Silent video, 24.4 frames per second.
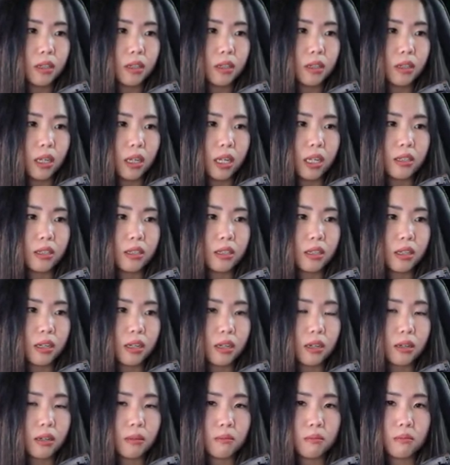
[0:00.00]
And
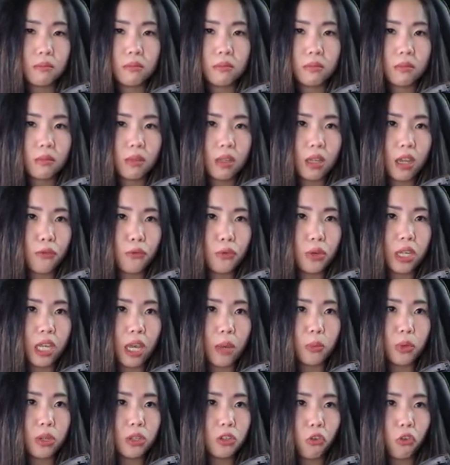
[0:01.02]
every
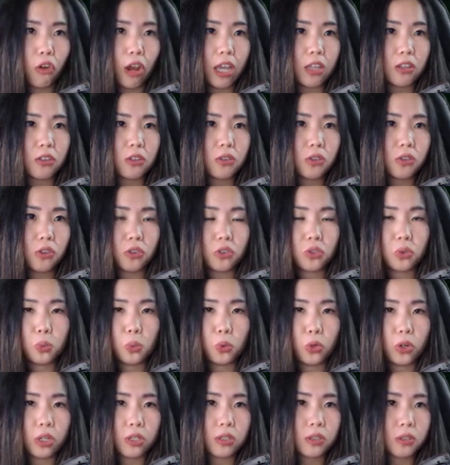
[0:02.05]
game we tried just
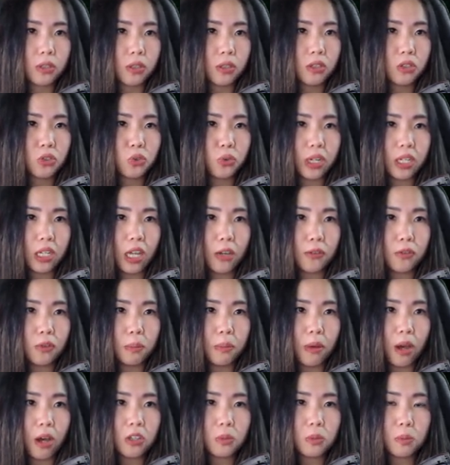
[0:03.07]
works straight out the
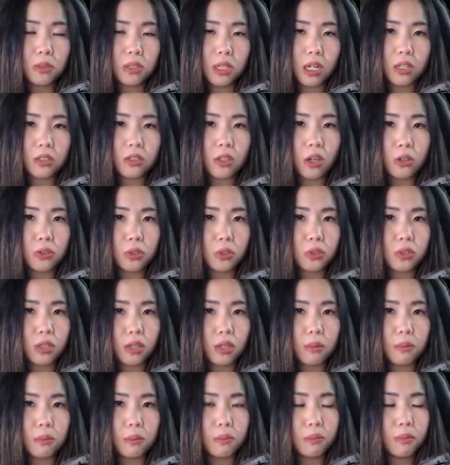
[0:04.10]
box, but there is also
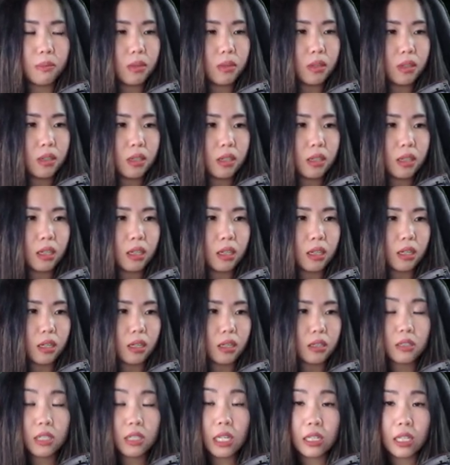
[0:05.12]
some
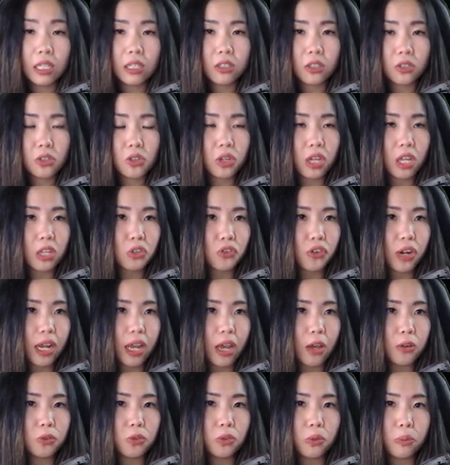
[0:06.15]
settings that you can try out to